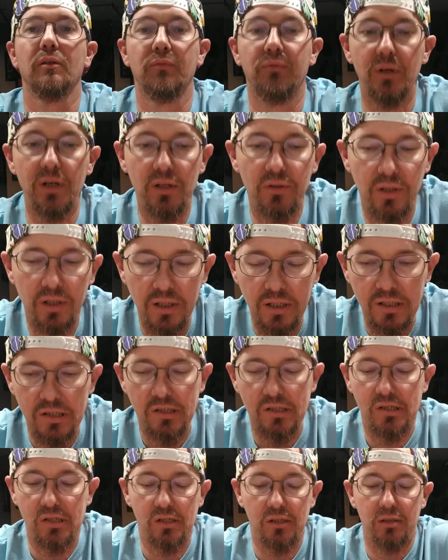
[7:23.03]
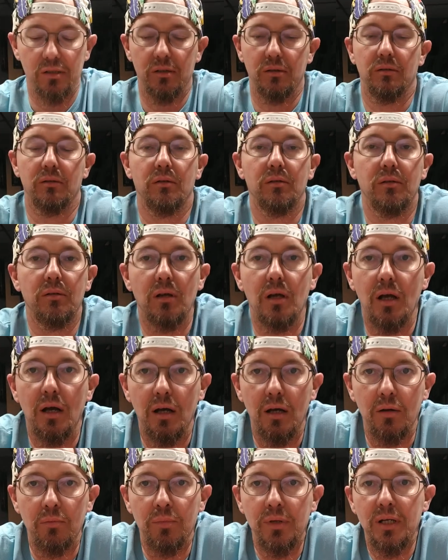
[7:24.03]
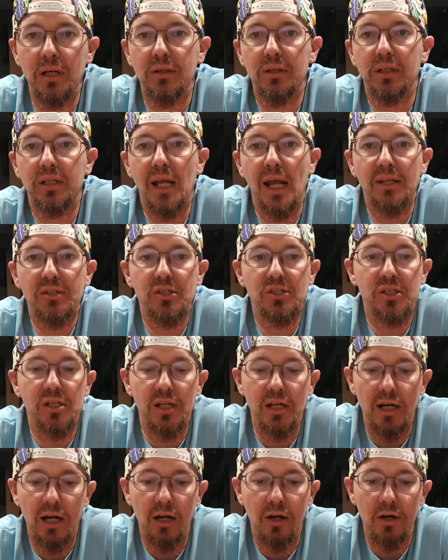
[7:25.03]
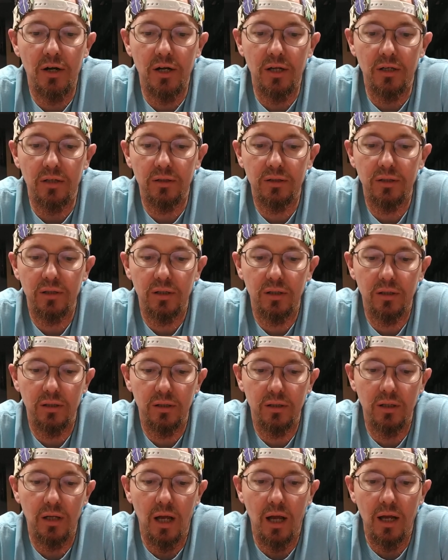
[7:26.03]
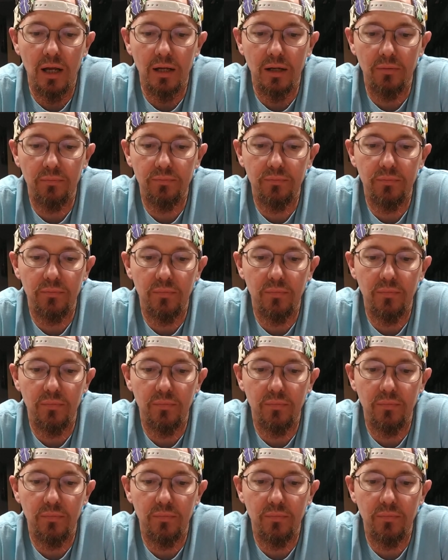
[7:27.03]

The funny thing is, uh, being in the Kansas City area, I